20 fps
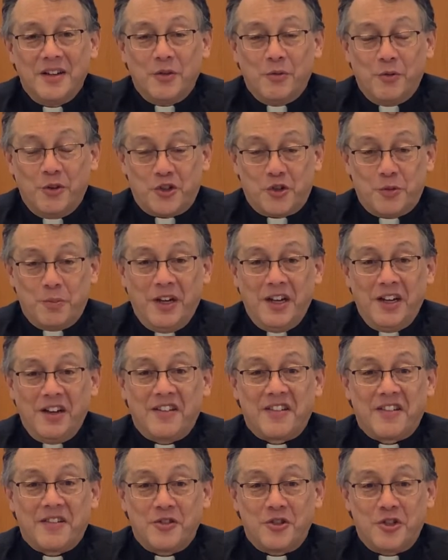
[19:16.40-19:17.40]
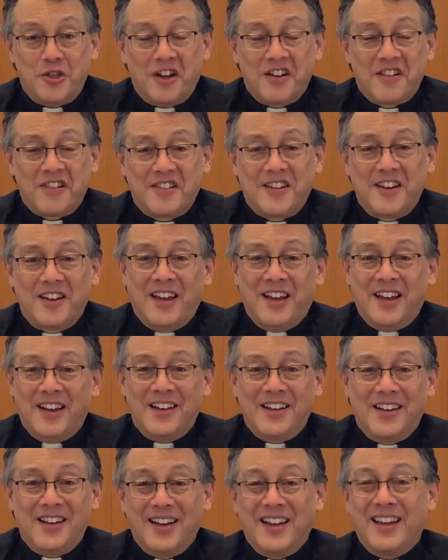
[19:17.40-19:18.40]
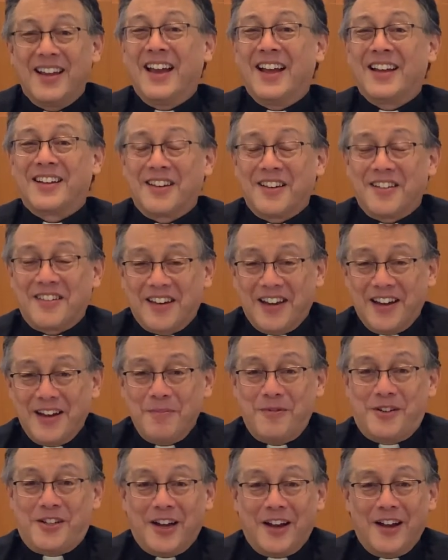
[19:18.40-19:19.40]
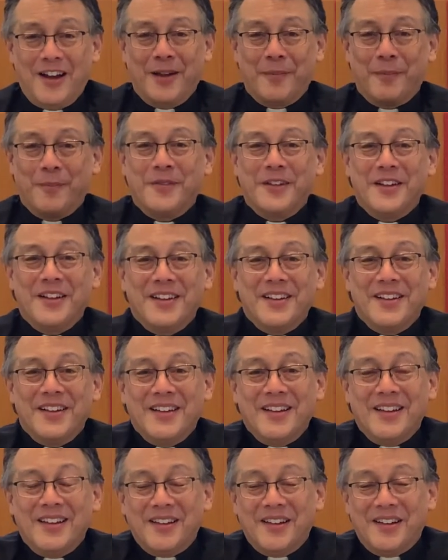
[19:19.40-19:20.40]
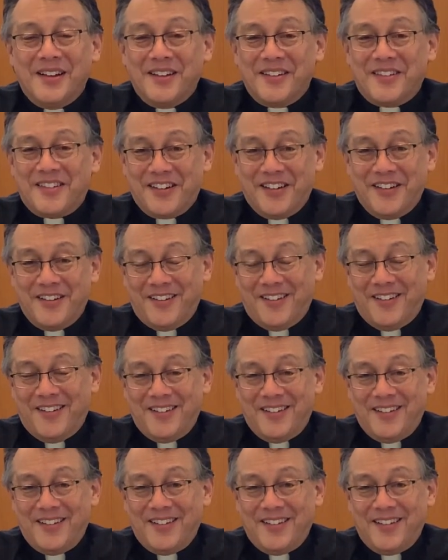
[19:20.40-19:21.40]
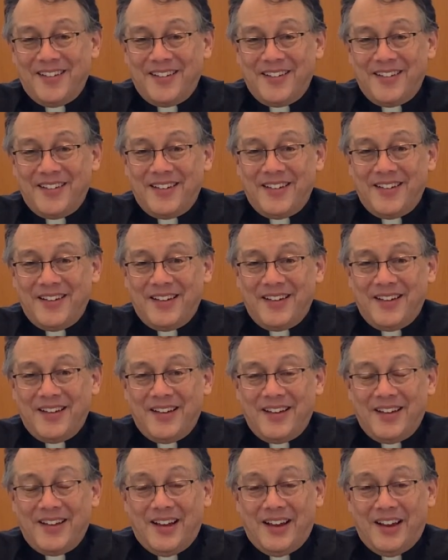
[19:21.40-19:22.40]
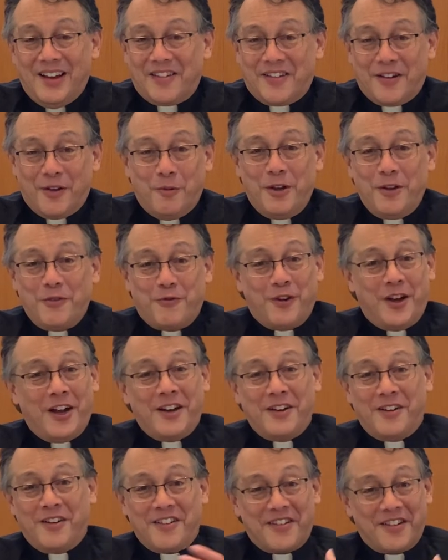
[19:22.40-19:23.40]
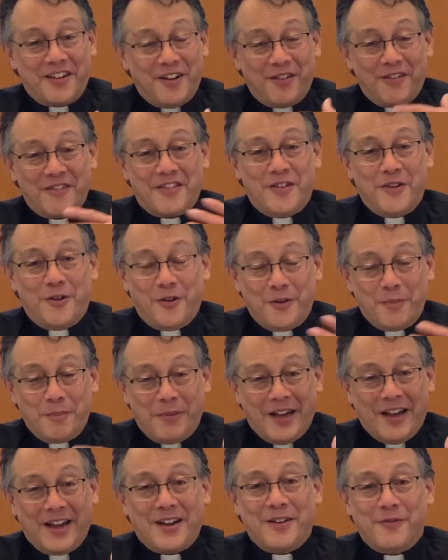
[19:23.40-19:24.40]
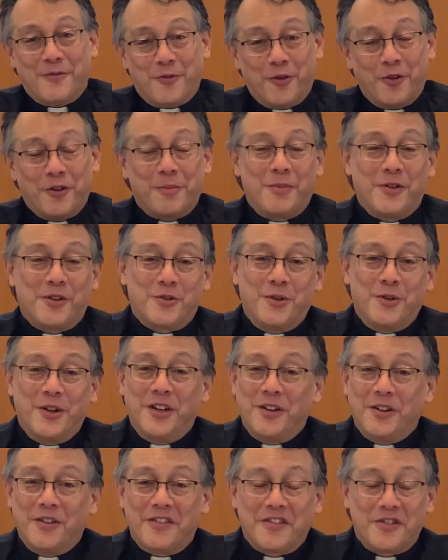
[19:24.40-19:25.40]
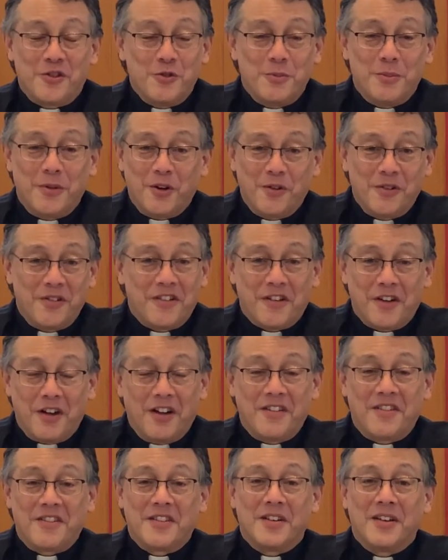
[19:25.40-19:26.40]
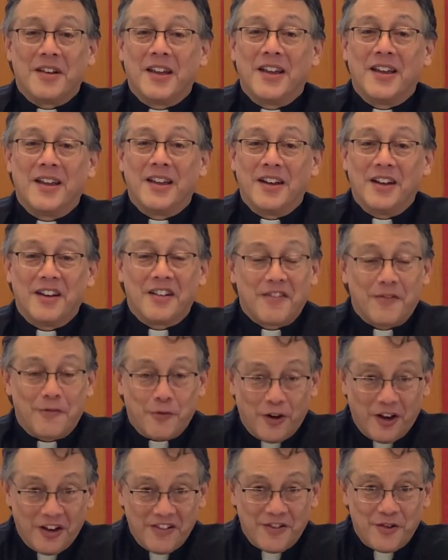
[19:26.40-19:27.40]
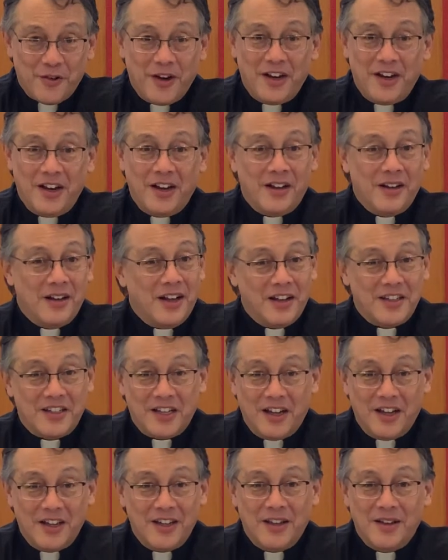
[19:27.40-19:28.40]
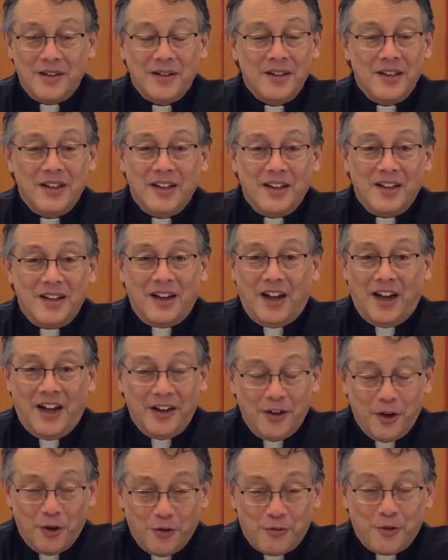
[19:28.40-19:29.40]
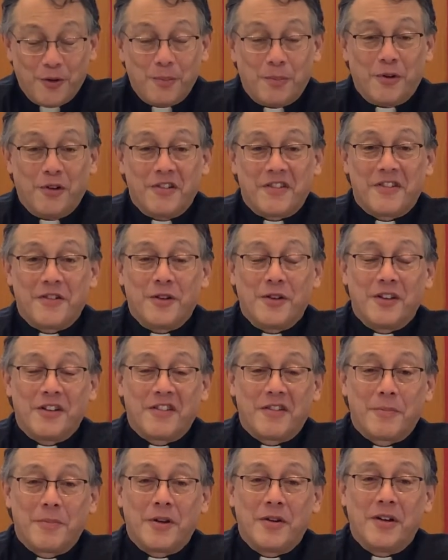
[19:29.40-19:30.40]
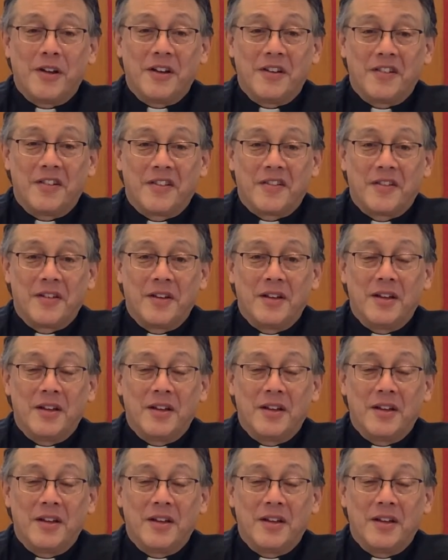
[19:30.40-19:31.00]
which means just and at the same time a sinner. And so we find ourselves going back and forth between those two modes constantly, and it's frustrating, I'll tell you. I know from personal experience.